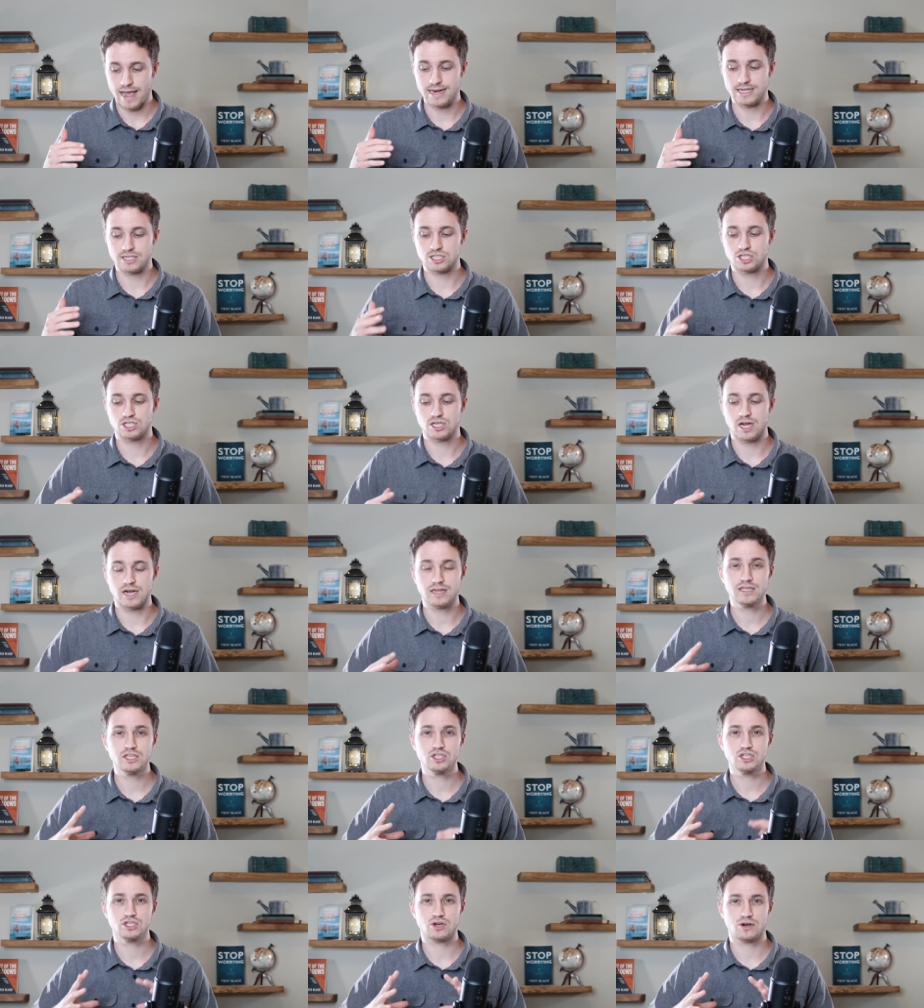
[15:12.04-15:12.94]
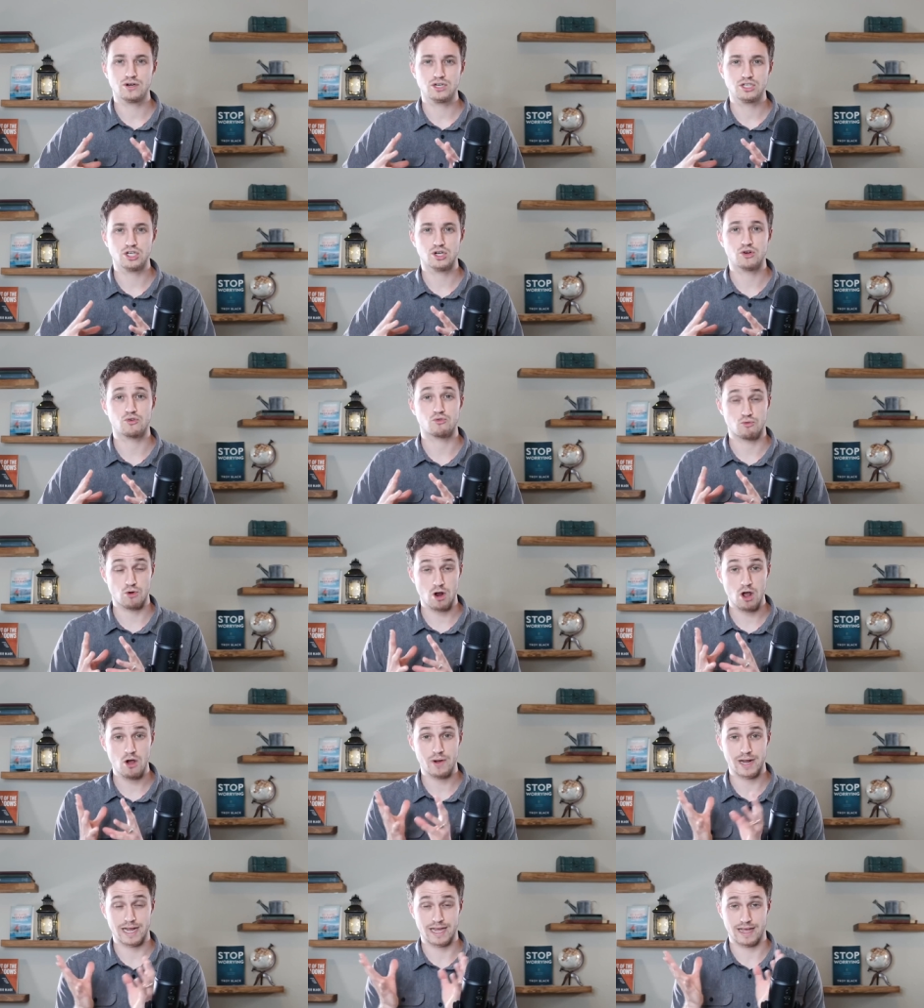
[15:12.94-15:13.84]
and it suddenly started to
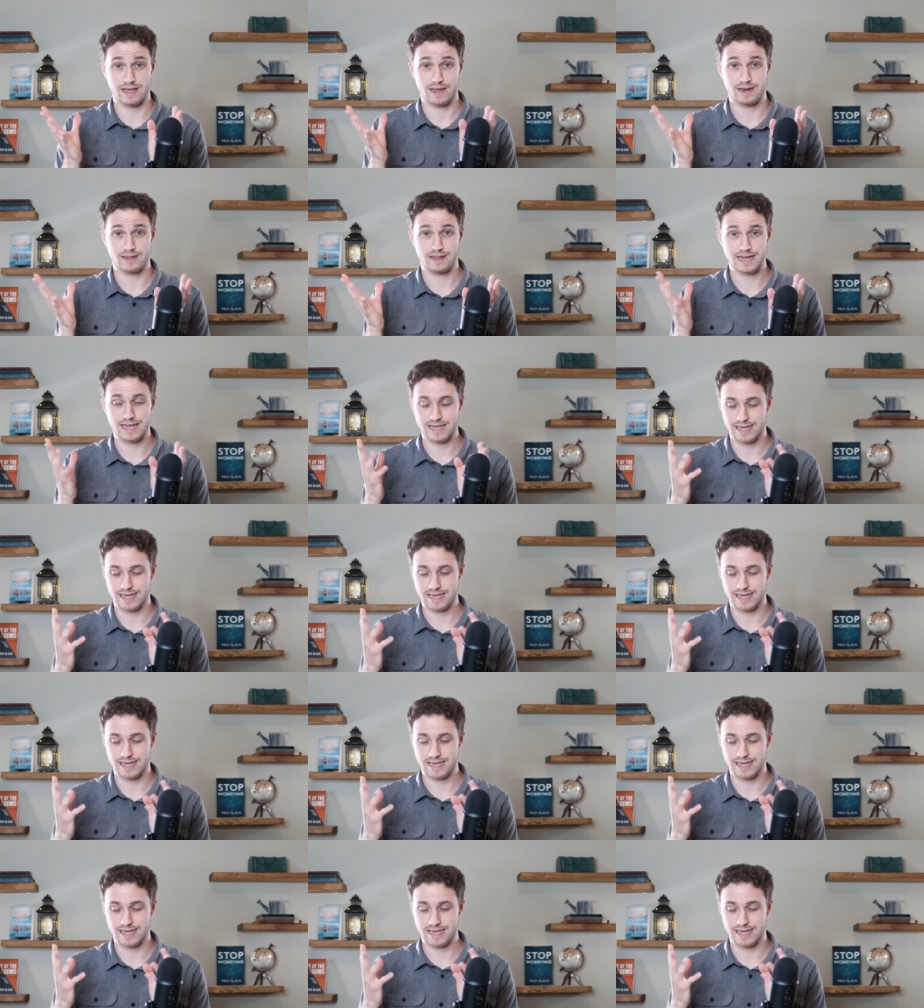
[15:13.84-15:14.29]
grow again,